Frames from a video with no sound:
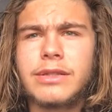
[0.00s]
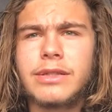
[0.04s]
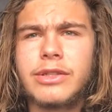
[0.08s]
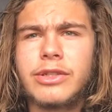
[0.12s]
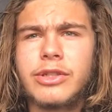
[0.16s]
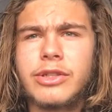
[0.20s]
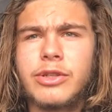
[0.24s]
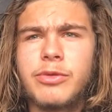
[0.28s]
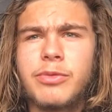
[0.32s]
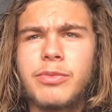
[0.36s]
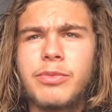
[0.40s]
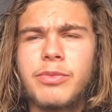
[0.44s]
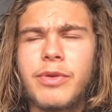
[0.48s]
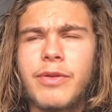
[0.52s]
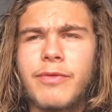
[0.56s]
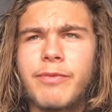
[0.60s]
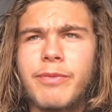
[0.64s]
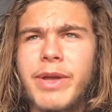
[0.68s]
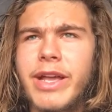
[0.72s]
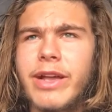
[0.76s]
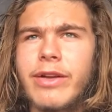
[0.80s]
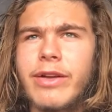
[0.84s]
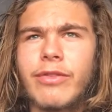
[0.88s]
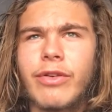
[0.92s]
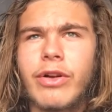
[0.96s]
you
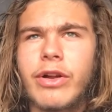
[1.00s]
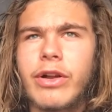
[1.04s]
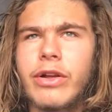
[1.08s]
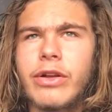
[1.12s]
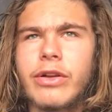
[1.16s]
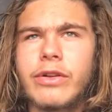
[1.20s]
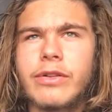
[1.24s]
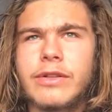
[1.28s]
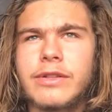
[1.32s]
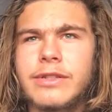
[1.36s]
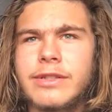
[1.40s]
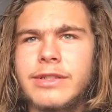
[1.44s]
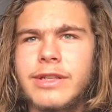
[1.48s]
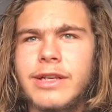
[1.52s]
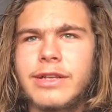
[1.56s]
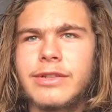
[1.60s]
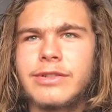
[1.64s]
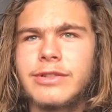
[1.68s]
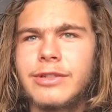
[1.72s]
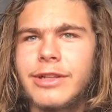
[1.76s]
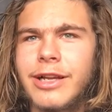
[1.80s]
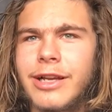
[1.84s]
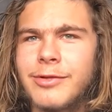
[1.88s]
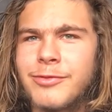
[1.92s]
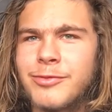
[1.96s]
may have already heard this 1,000
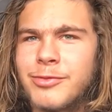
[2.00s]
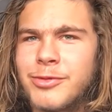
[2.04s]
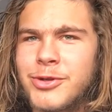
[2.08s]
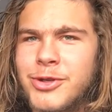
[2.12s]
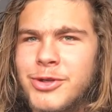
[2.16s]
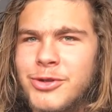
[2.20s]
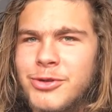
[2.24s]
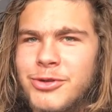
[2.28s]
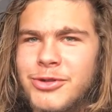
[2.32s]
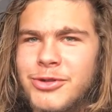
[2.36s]
times, but you're